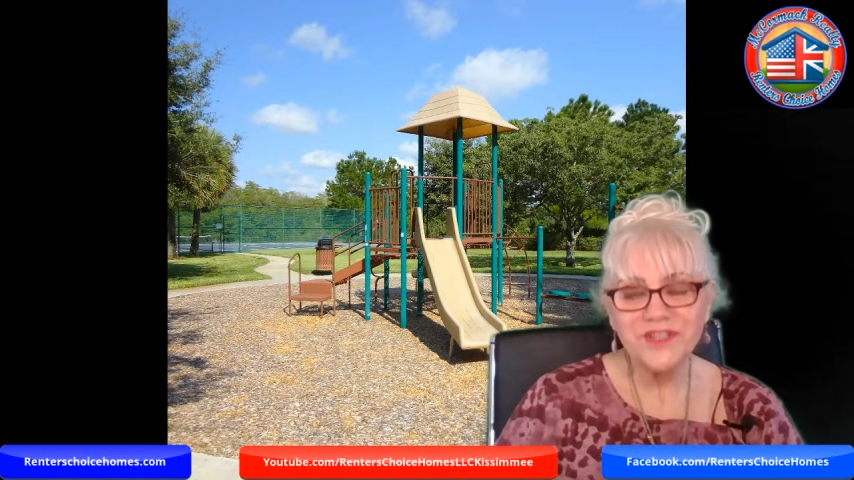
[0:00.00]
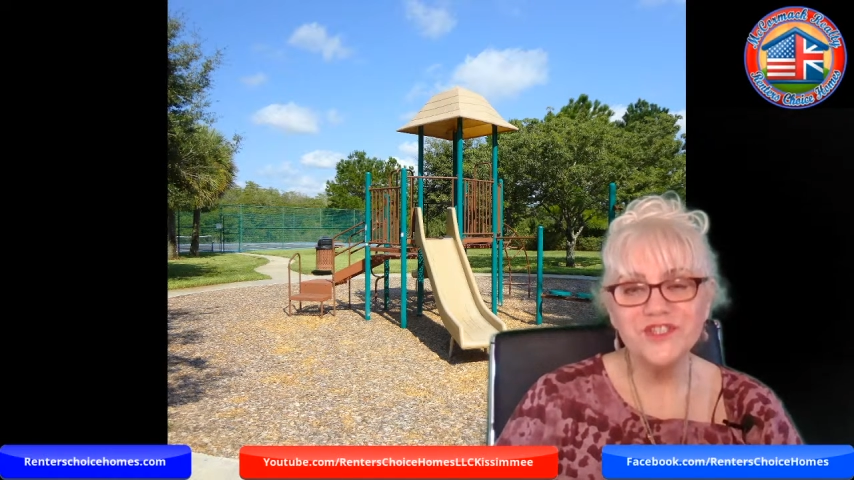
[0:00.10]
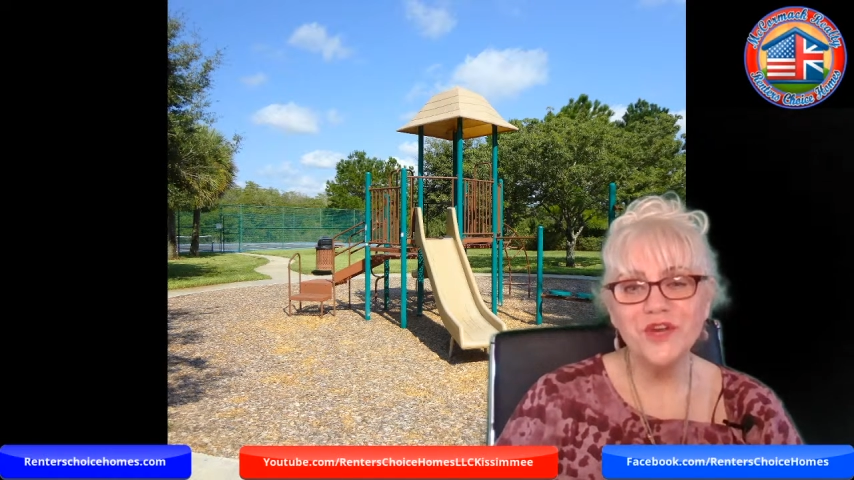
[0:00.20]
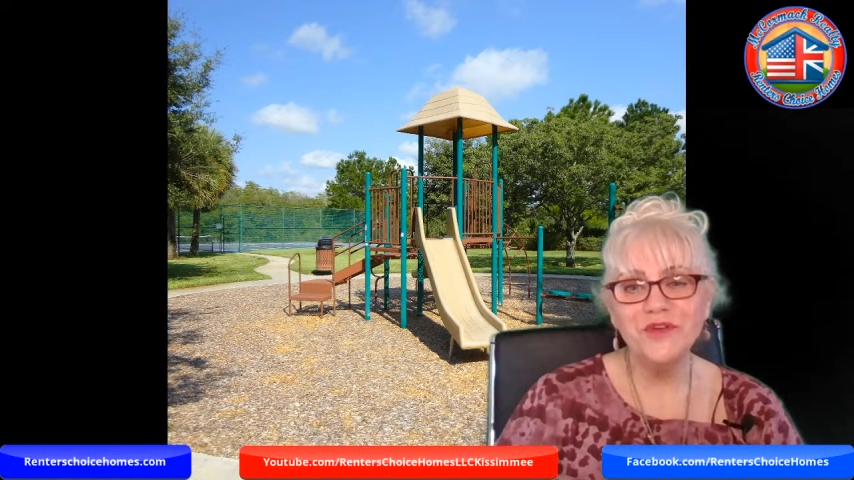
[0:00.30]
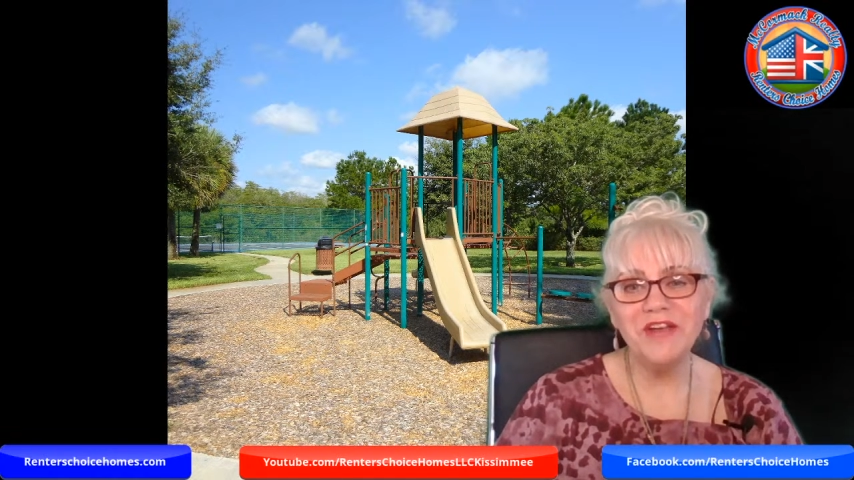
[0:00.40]

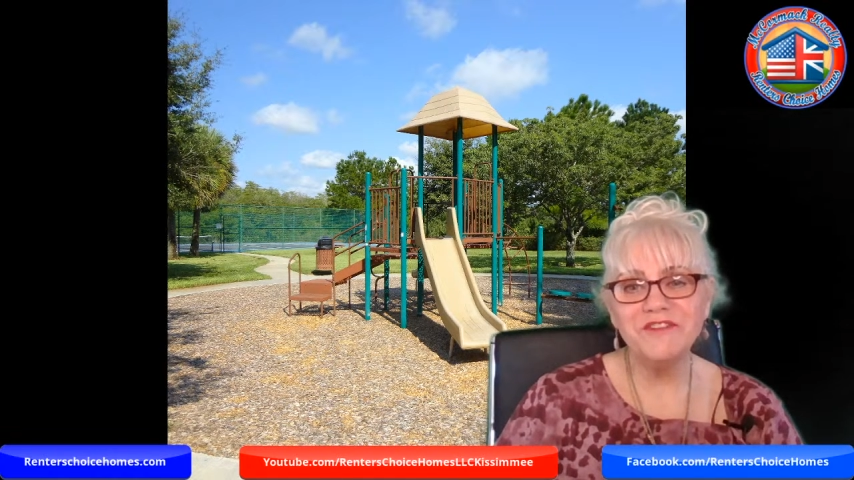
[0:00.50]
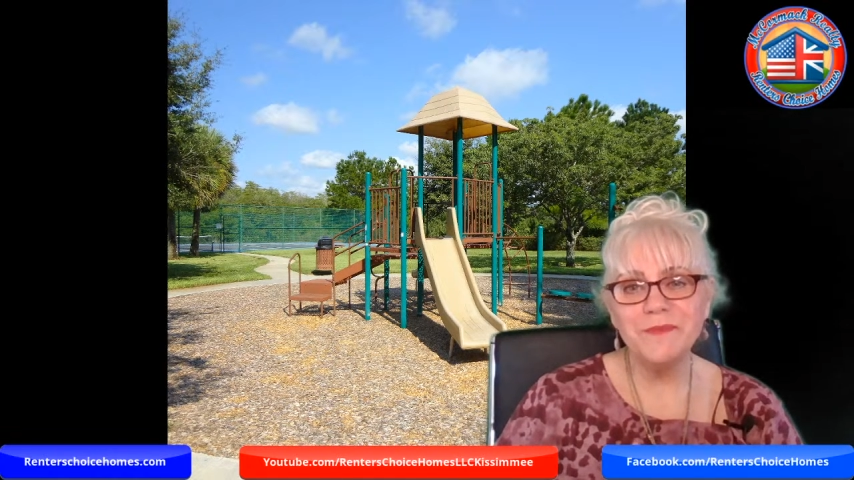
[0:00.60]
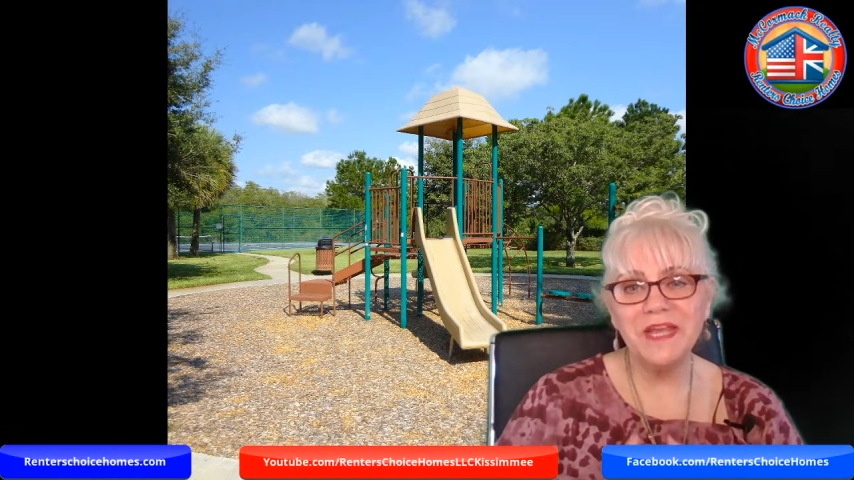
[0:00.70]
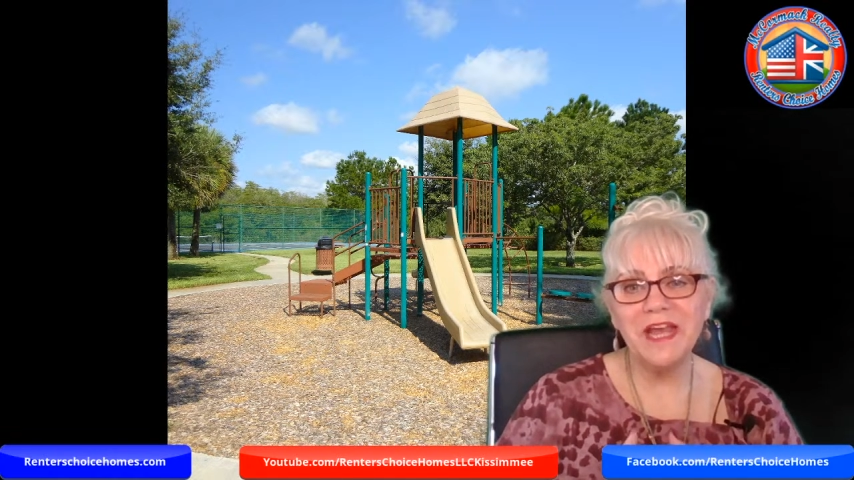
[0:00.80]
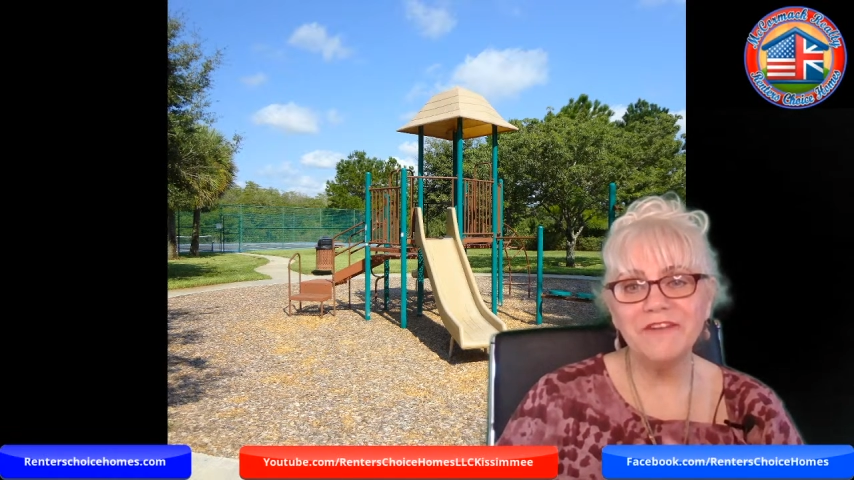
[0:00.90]
so you have to
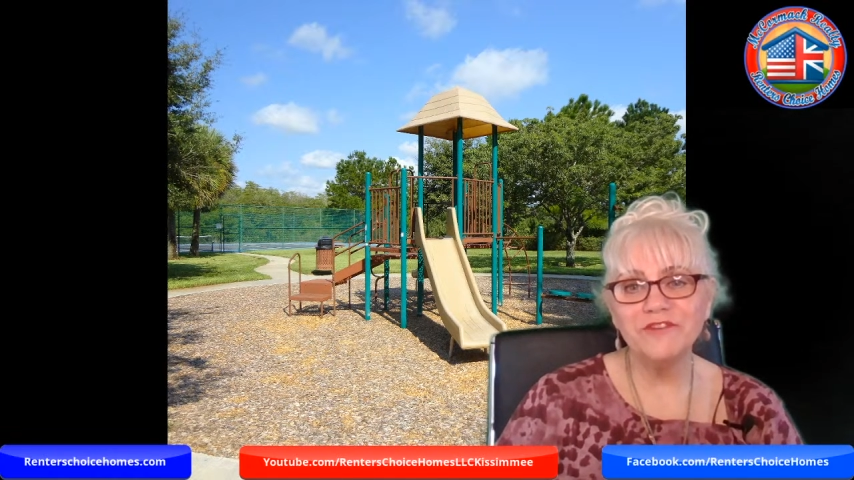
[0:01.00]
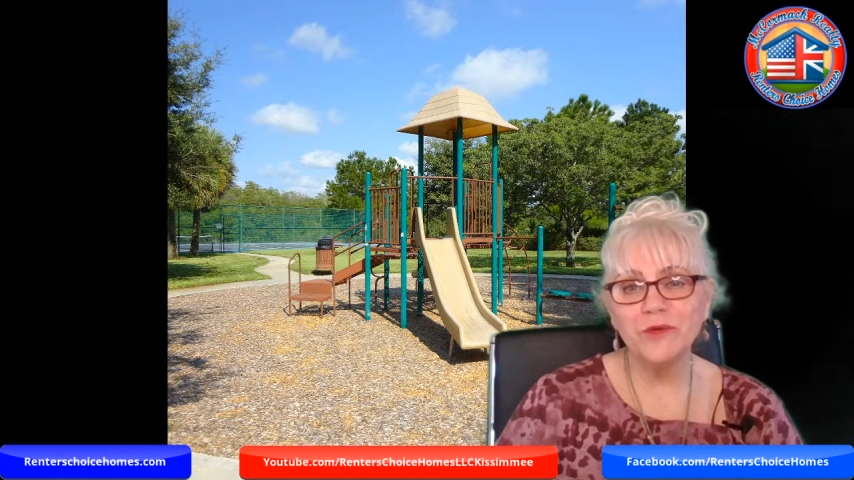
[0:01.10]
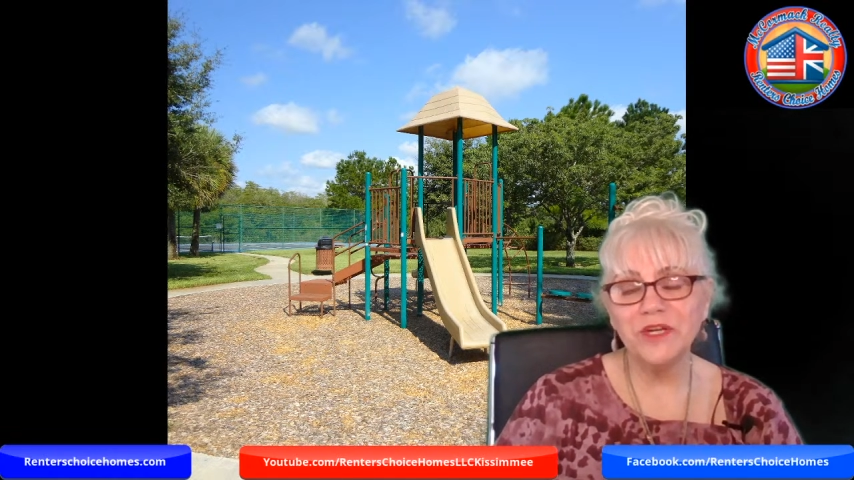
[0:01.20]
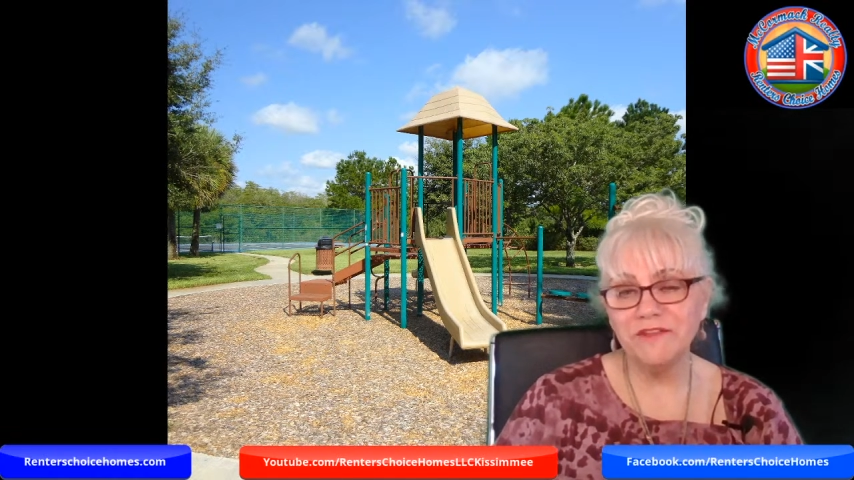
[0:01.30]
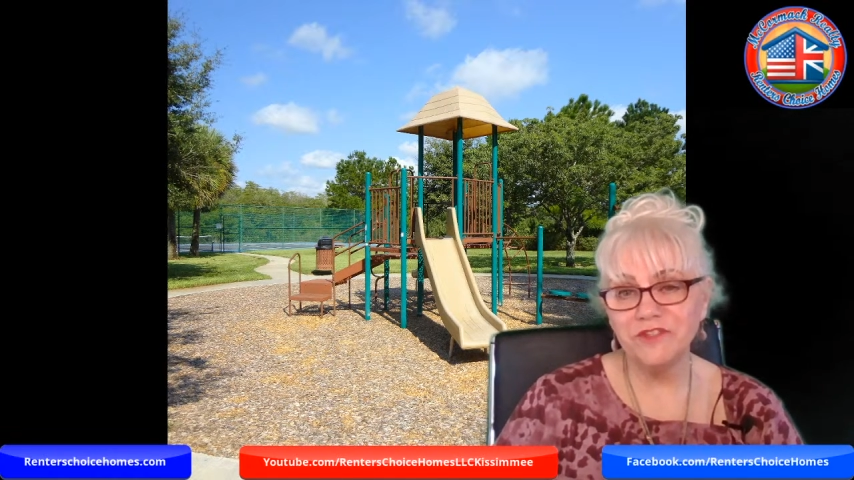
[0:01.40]
be careful
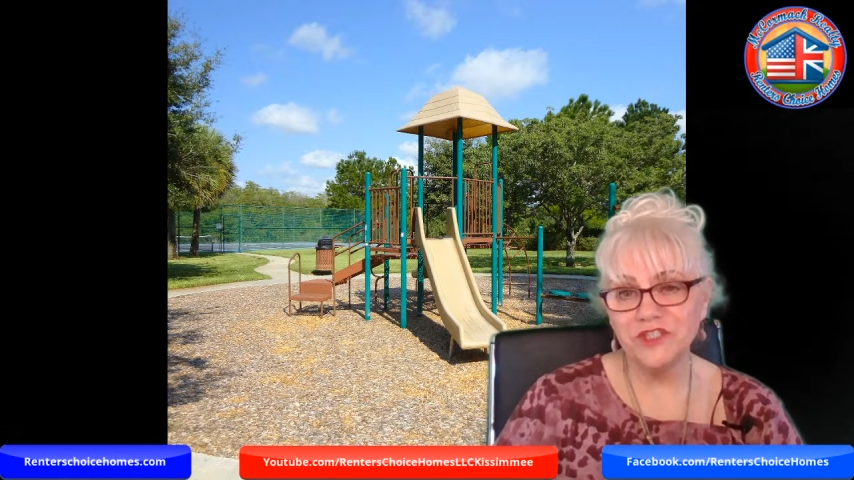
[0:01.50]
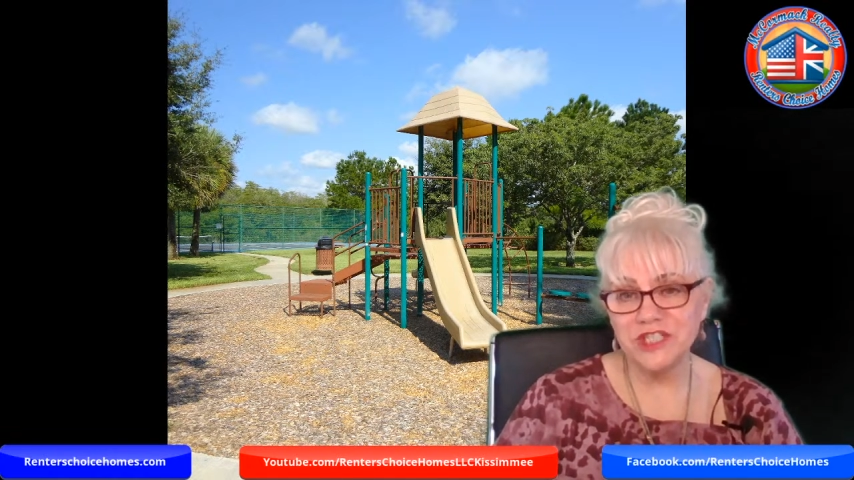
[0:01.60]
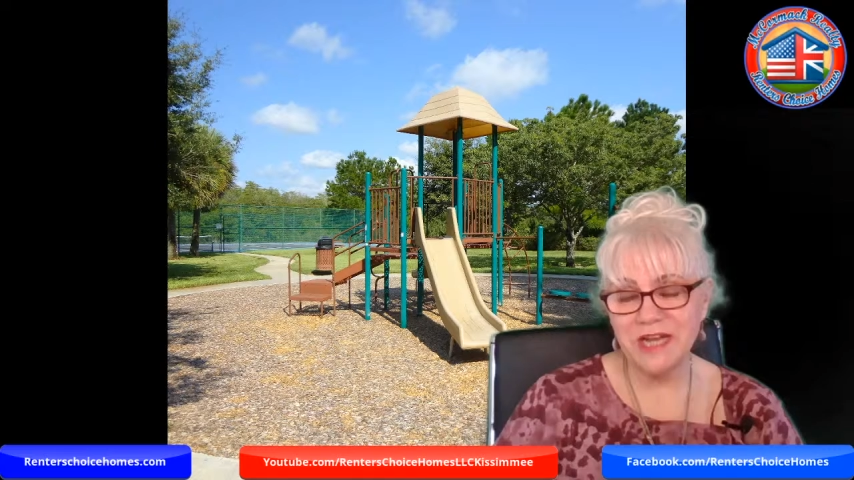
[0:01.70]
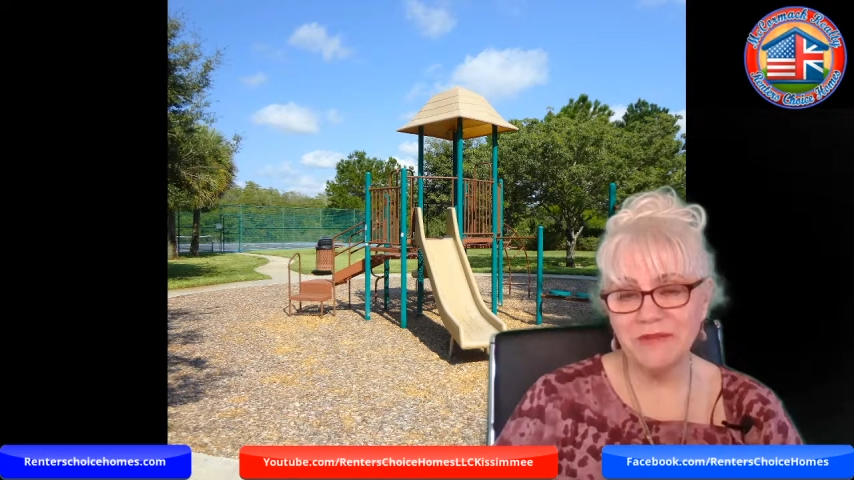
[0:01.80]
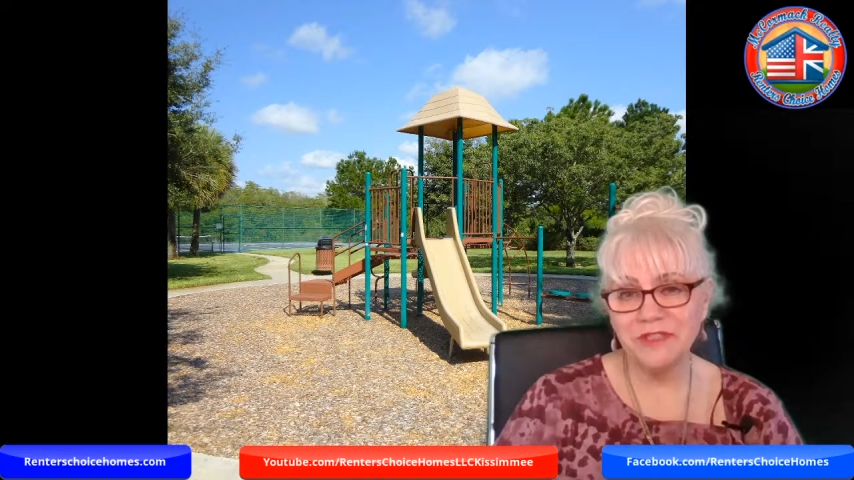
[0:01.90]
what you flush
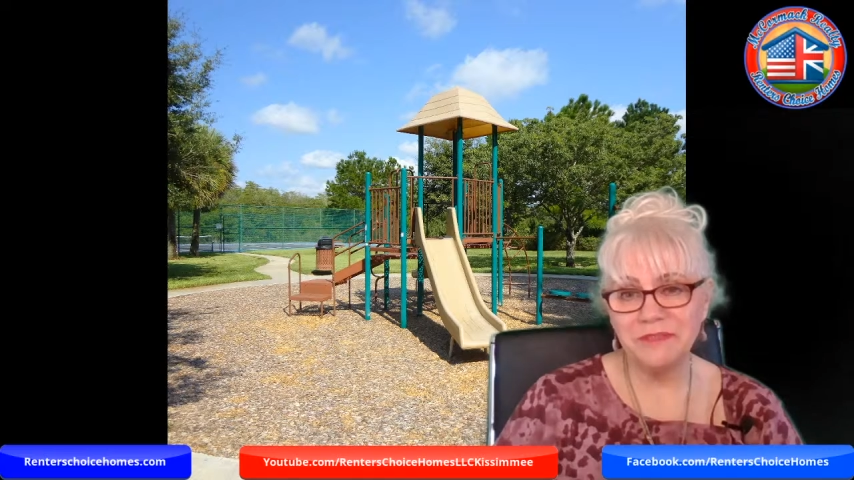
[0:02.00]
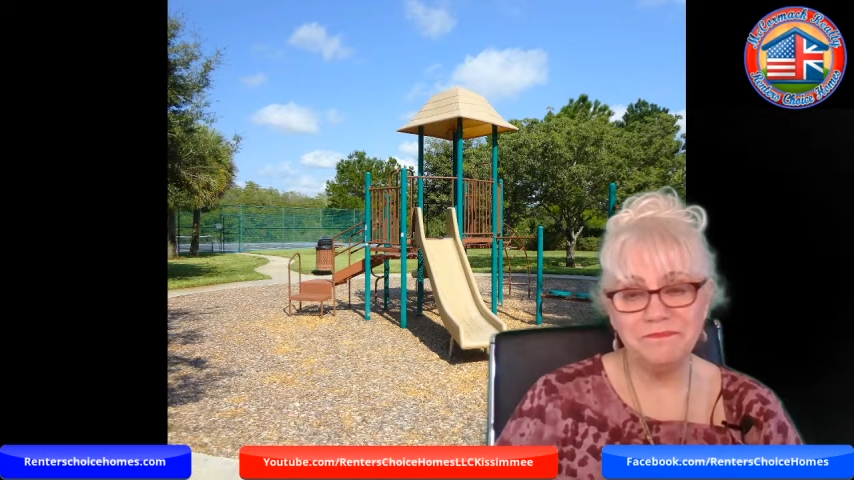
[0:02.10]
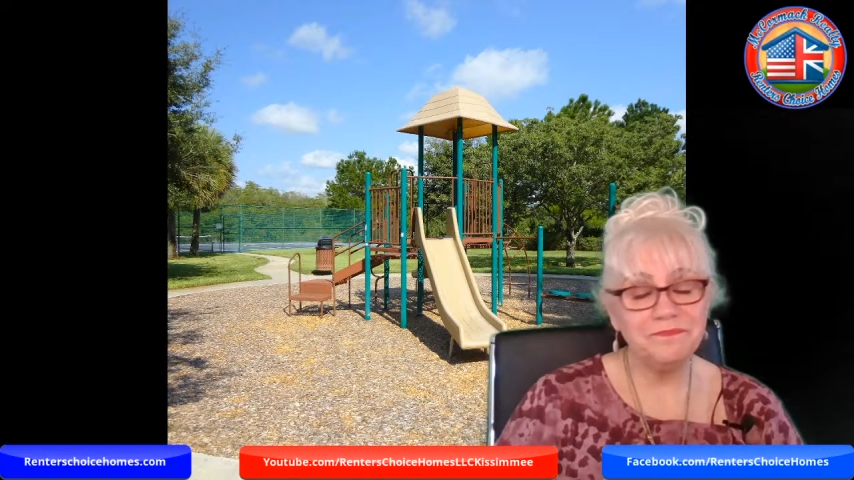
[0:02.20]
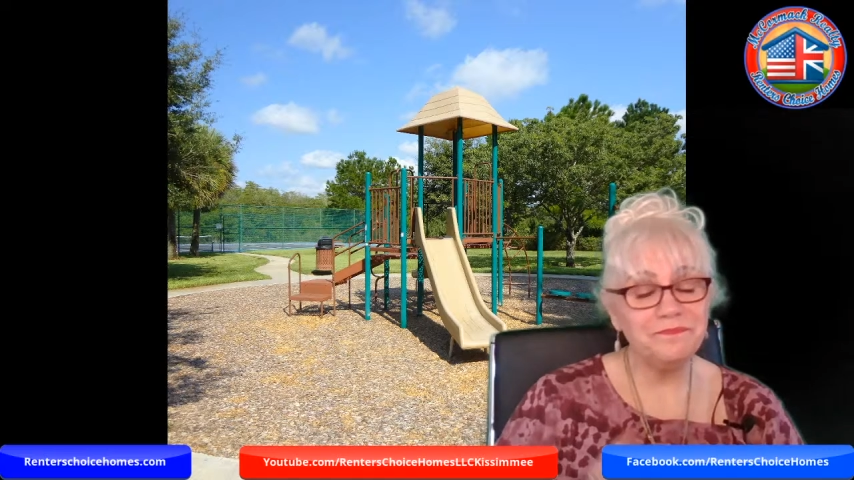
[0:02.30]
down them.